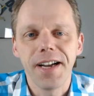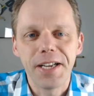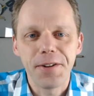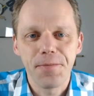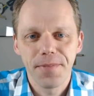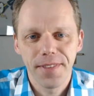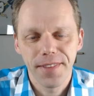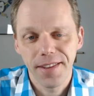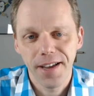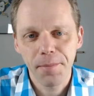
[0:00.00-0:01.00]
Hi,
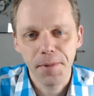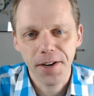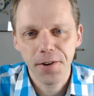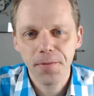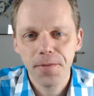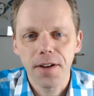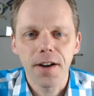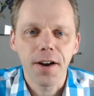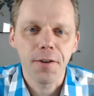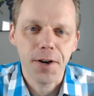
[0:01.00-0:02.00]
I'm Erno
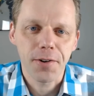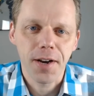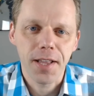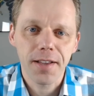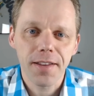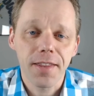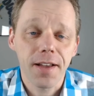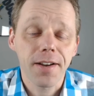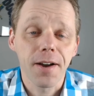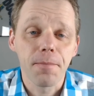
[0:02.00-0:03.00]
of
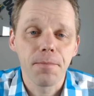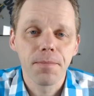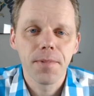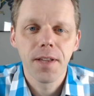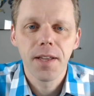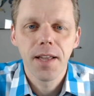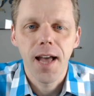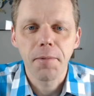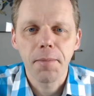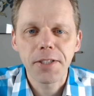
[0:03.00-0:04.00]
ErnoHannink.com.
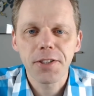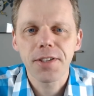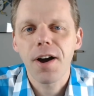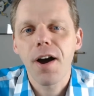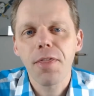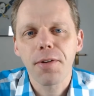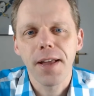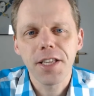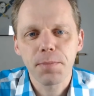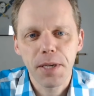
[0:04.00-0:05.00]
I'm a mentor, author,
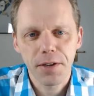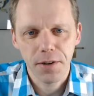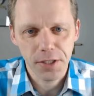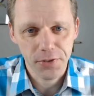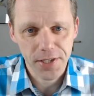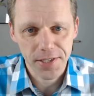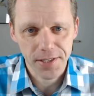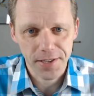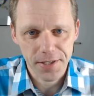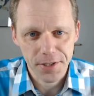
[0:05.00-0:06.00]
and speaker on
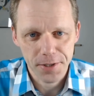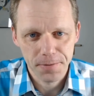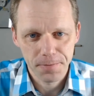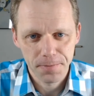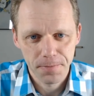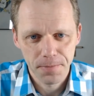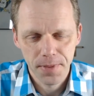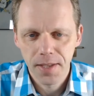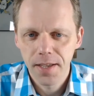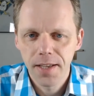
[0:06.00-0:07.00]
attracting clients.
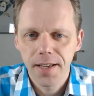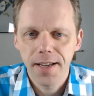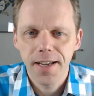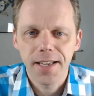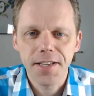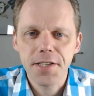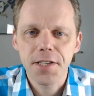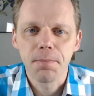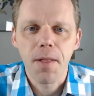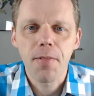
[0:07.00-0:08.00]
And this
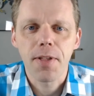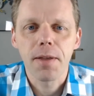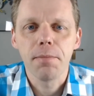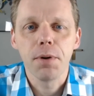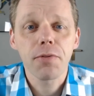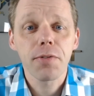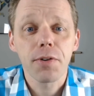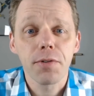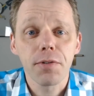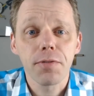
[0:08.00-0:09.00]
is the monthly book
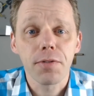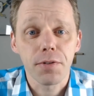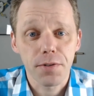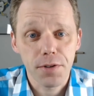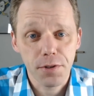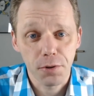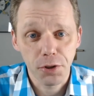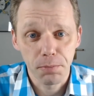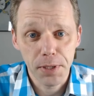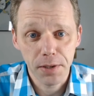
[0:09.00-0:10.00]
review for the
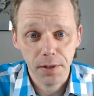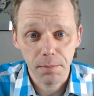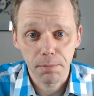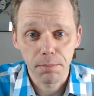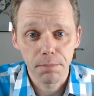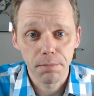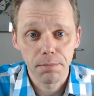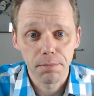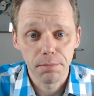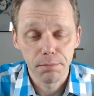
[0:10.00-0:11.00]
Social Media Club
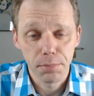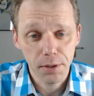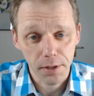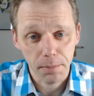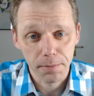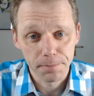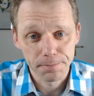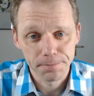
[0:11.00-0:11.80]
book club.